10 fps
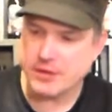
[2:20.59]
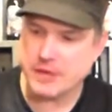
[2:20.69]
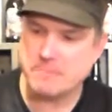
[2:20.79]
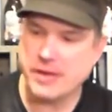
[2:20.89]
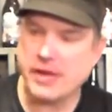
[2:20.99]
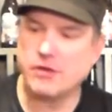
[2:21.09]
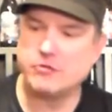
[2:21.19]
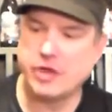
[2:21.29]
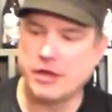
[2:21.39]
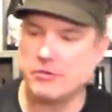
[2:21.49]
Like a
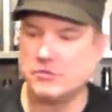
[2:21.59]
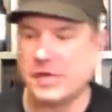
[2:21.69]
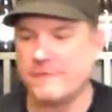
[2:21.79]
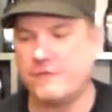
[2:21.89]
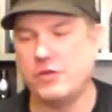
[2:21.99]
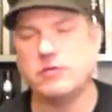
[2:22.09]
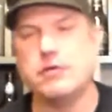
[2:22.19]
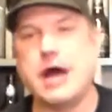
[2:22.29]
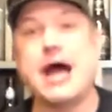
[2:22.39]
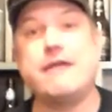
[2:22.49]
pale's ales, I
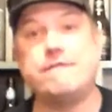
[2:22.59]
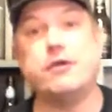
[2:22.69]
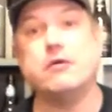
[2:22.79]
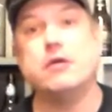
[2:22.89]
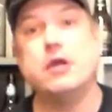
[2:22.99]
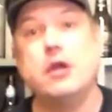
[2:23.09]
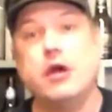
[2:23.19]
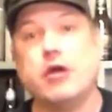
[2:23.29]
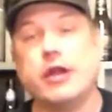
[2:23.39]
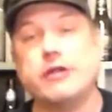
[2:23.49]
feel, I feel,
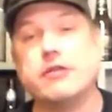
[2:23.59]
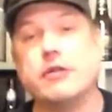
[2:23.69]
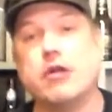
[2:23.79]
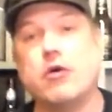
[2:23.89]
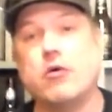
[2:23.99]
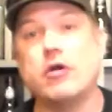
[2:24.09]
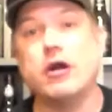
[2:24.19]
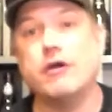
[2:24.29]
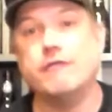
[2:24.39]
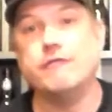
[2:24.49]
are like the
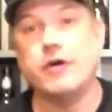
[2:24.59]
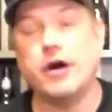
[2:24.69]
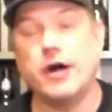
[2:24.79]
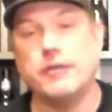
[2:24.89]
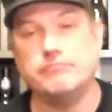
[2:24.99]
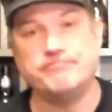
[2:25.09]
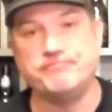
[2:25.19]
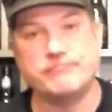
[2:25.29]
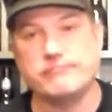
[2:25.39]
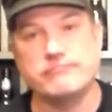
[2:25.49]
lower of um,
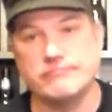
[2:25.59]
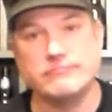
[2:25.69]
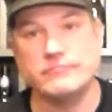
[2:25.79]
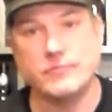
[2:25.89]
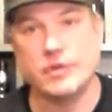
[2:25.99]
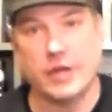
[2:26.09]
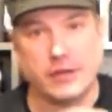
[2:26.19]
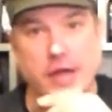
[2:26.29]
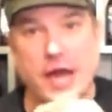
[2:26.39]
like